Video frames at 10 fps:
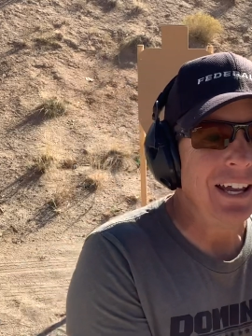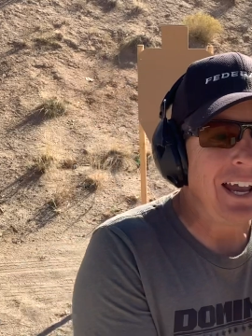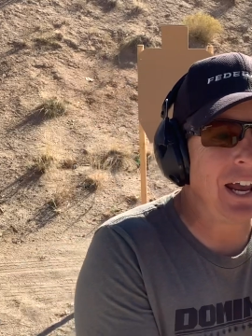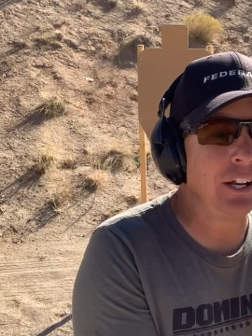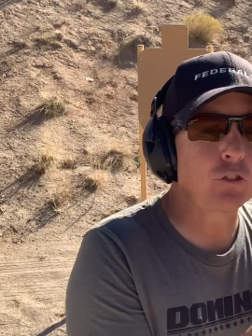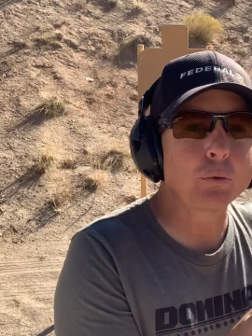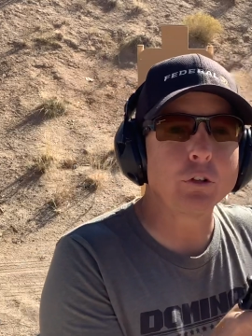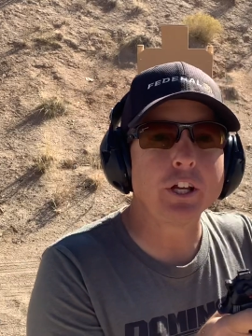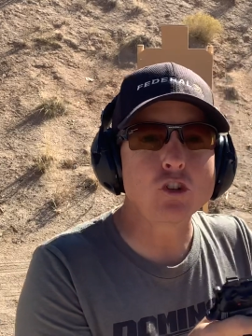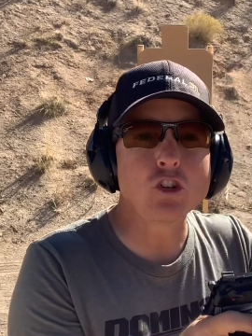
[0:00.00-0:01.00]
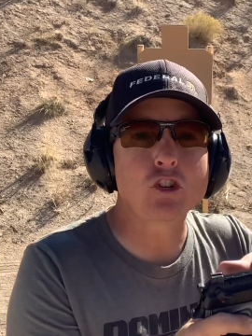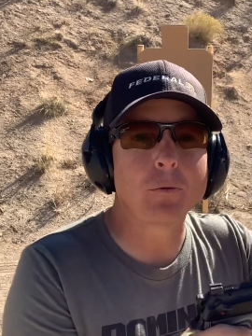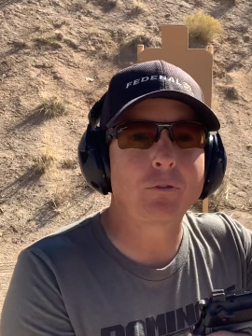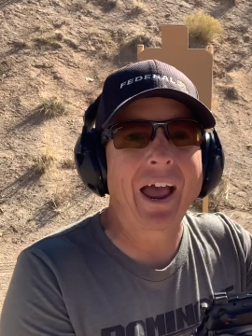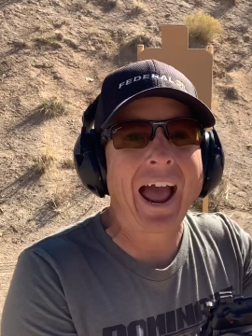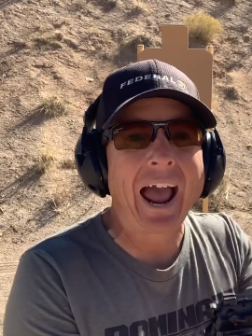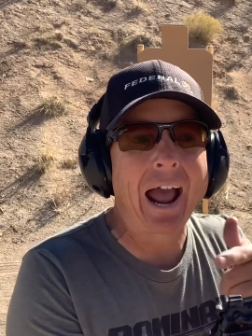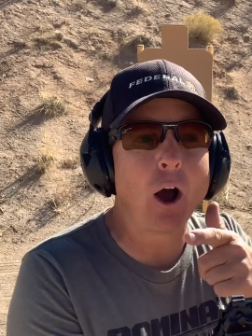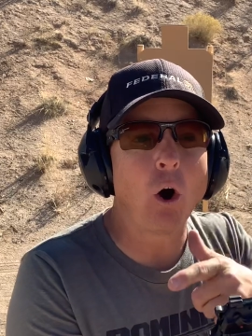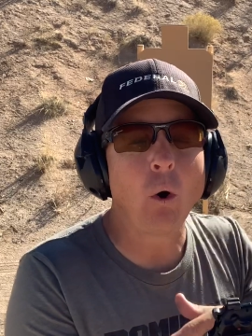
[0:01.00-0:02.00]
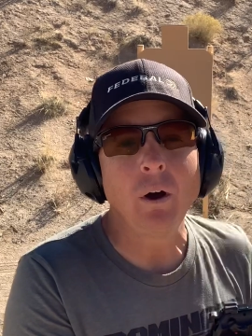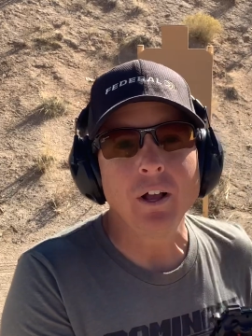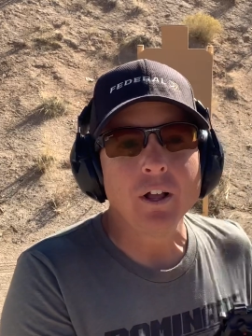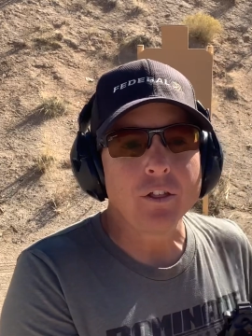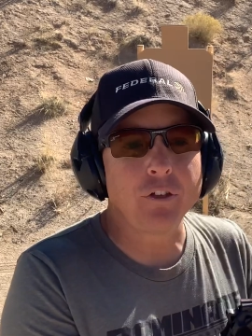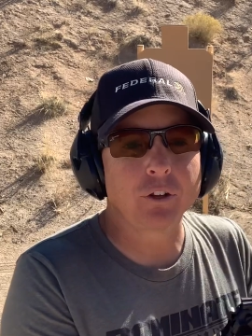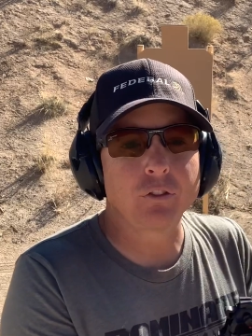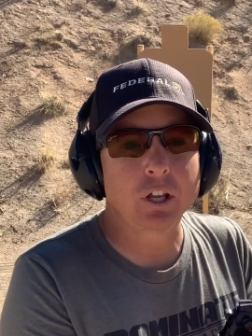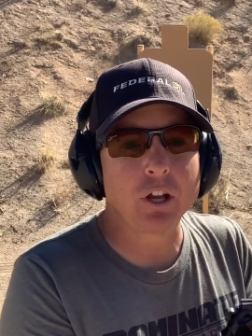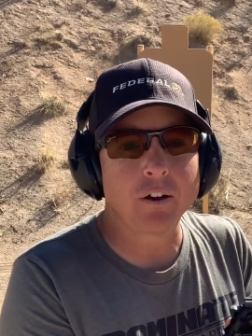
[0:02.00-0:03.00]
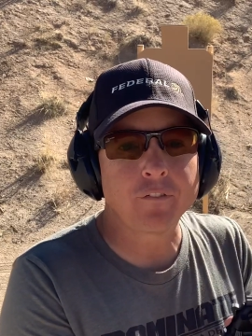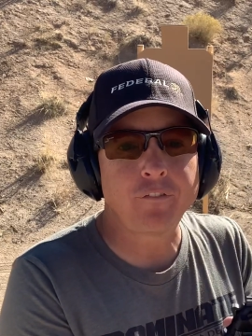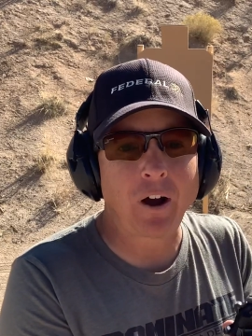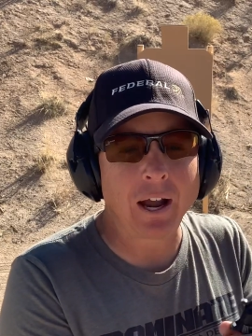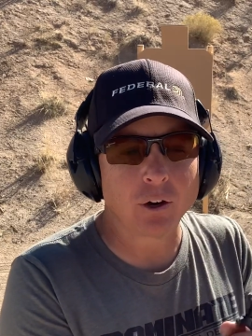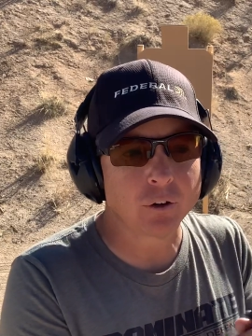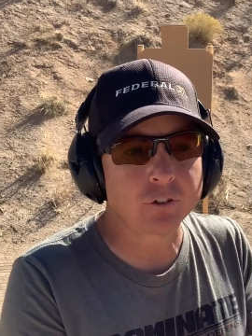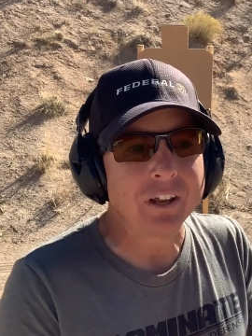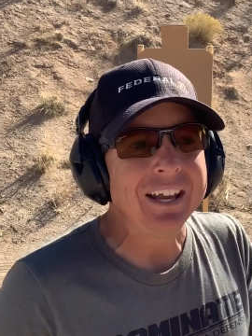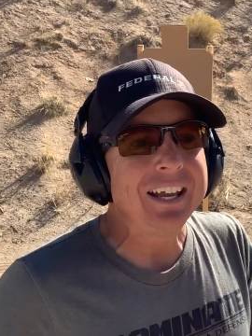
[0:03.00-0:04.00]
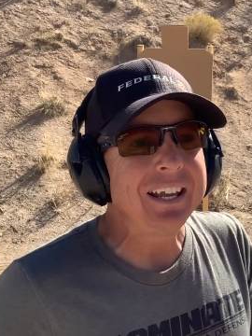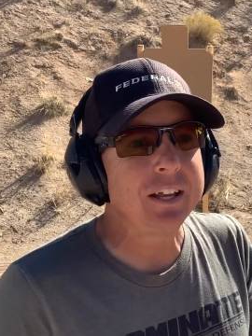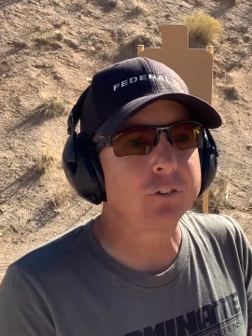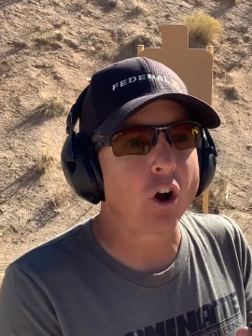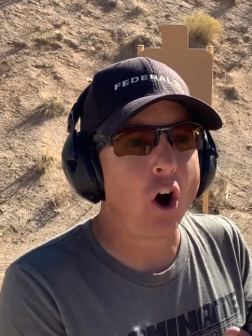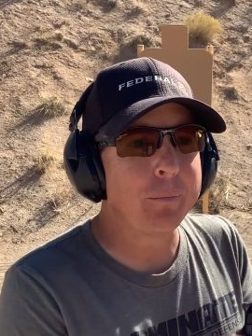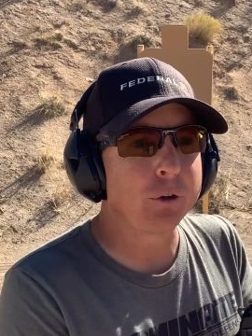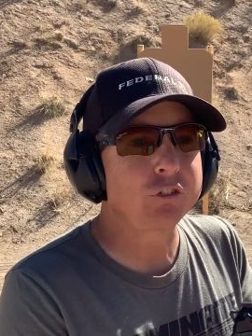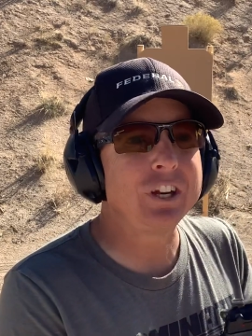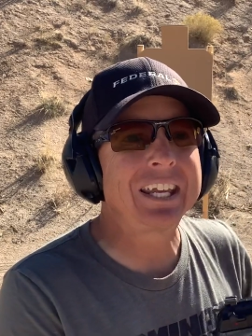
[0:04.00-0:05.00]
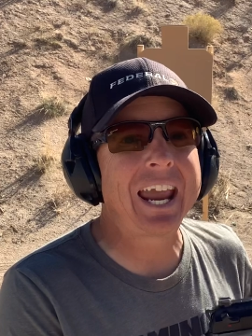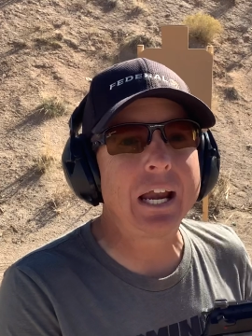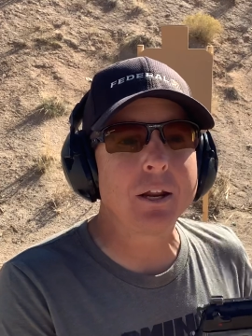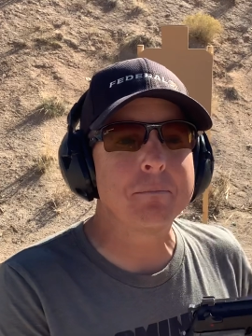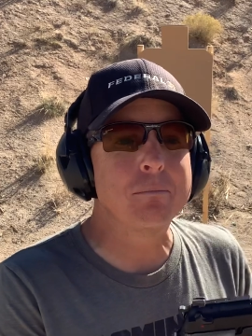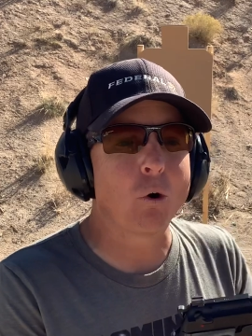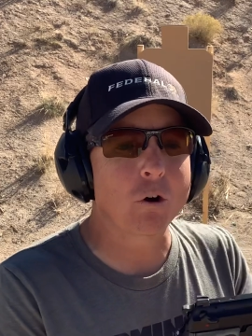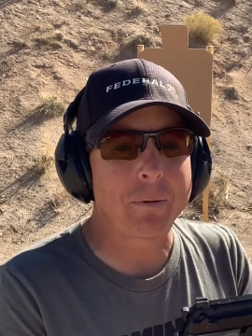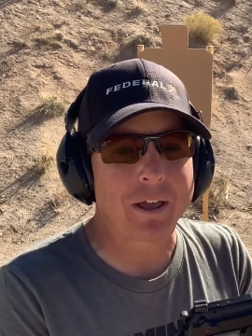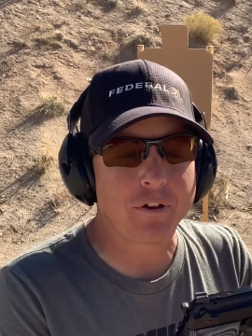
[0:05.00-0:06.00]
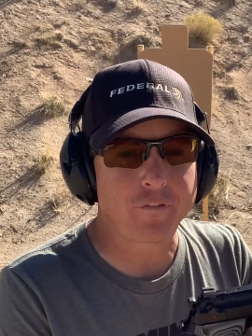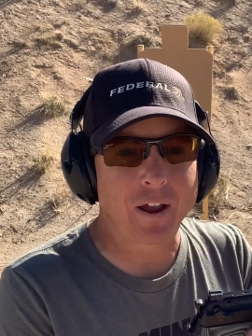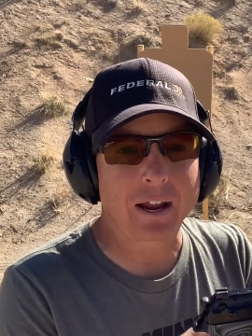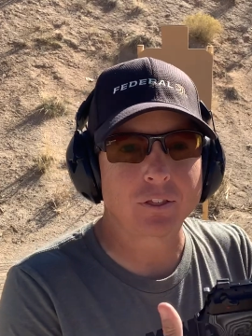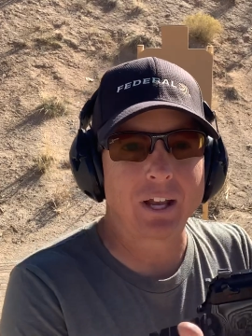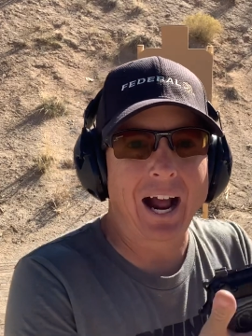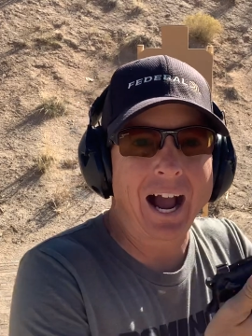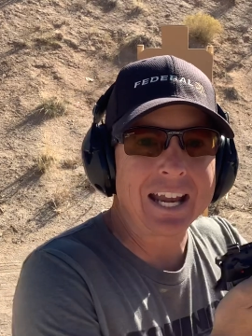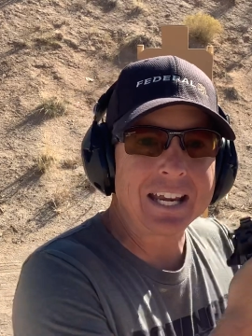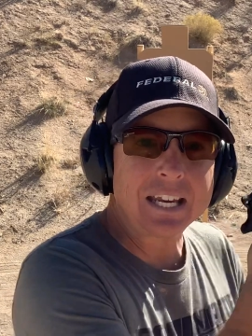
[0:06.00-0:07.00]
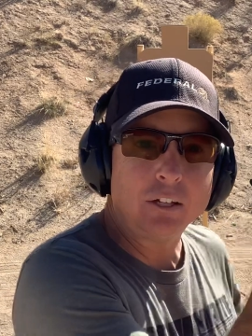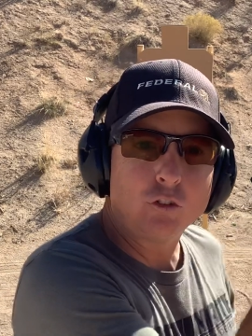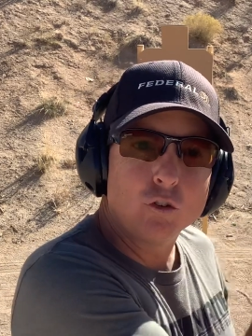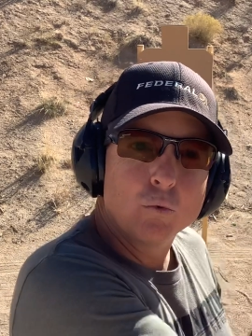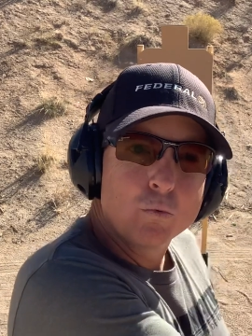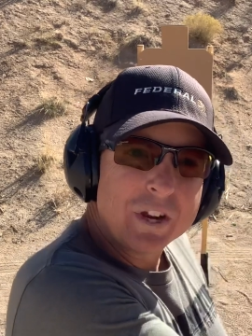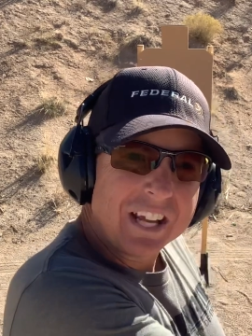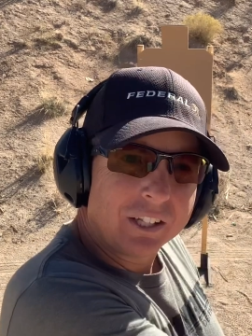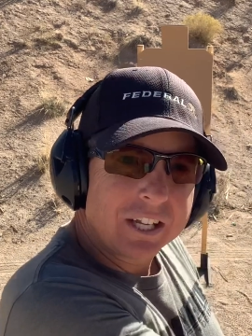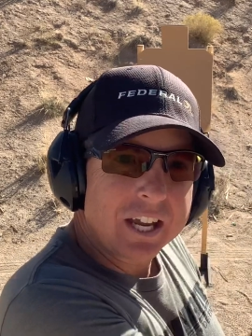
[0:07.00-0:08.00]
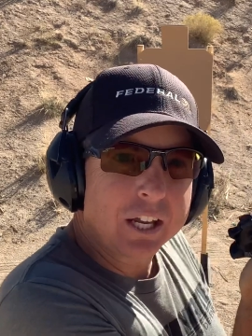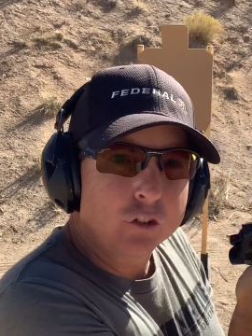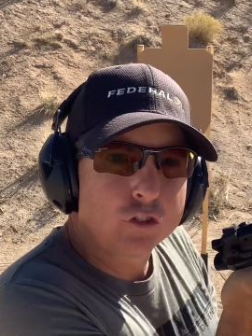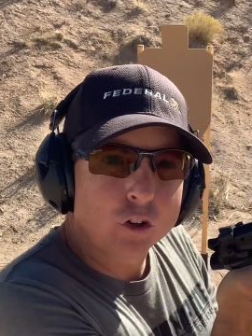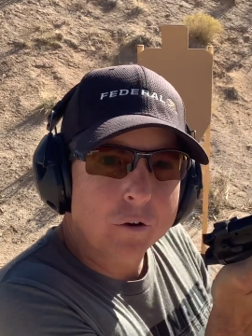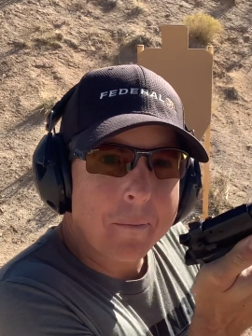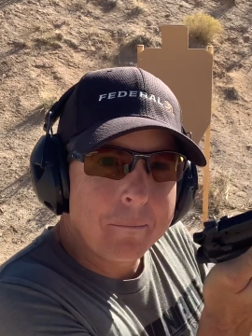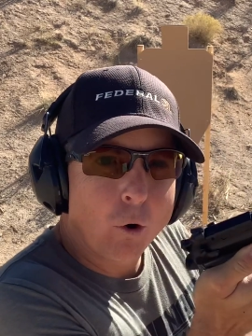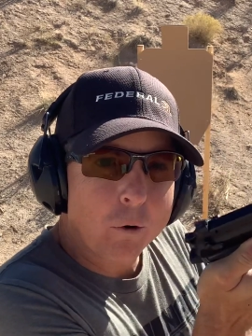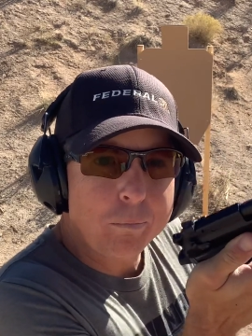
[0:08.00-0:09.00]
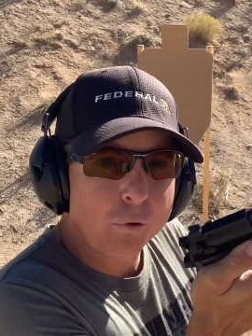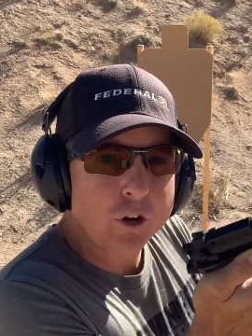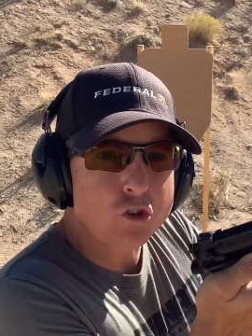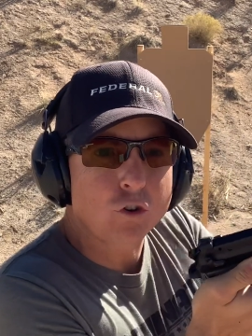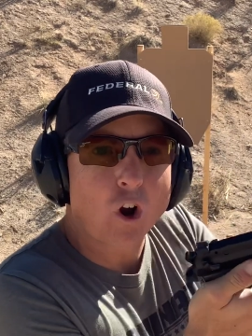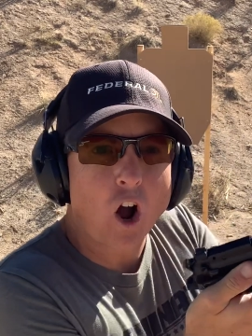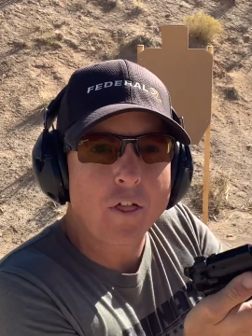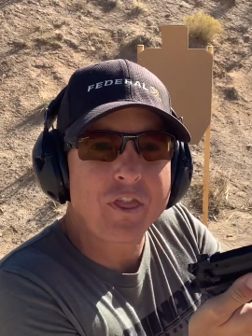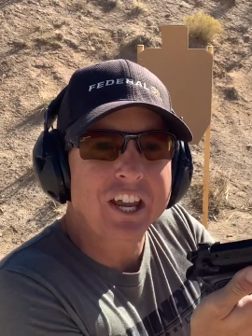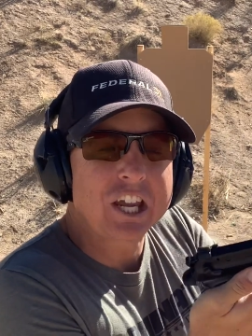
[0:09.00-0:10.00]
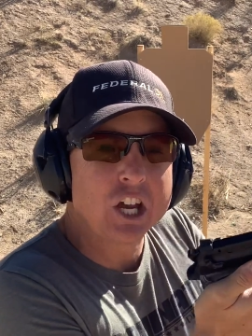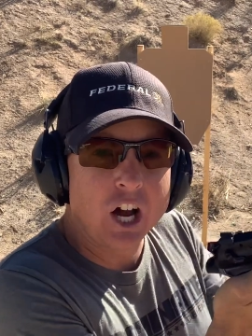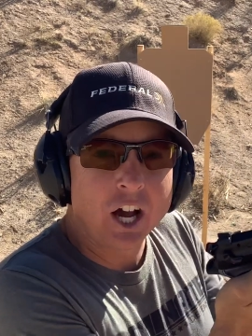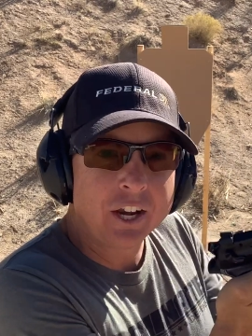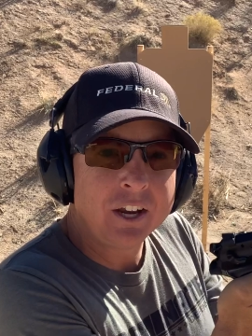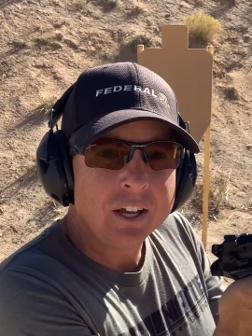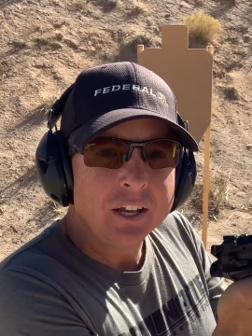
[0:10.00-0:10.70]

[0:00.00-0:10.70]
and its relationship to how the gun fires is almost negated more by the fact that I need to really exert more pressure on the gun,